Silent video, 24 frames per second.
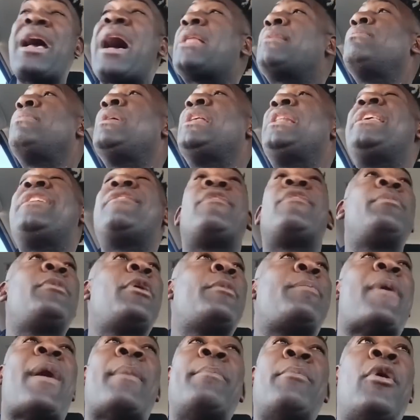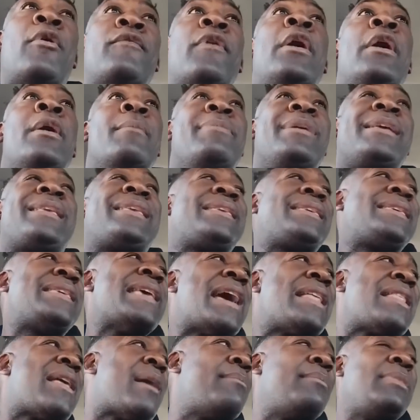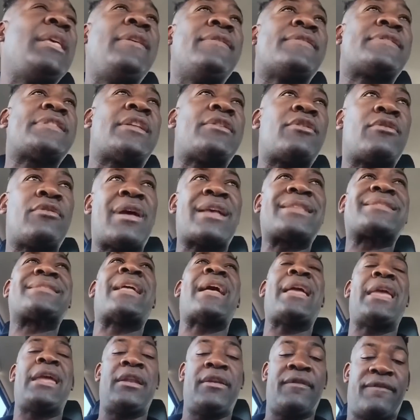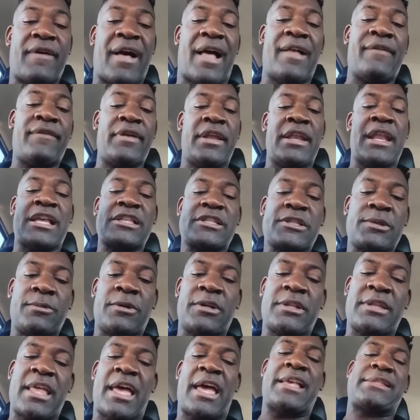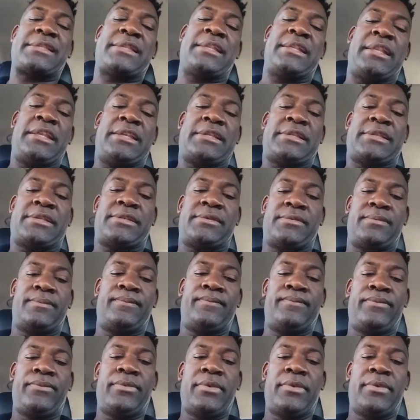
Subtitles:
God believe me up above. Me cannot believe that the Rasta involved in a somewhat nastiness.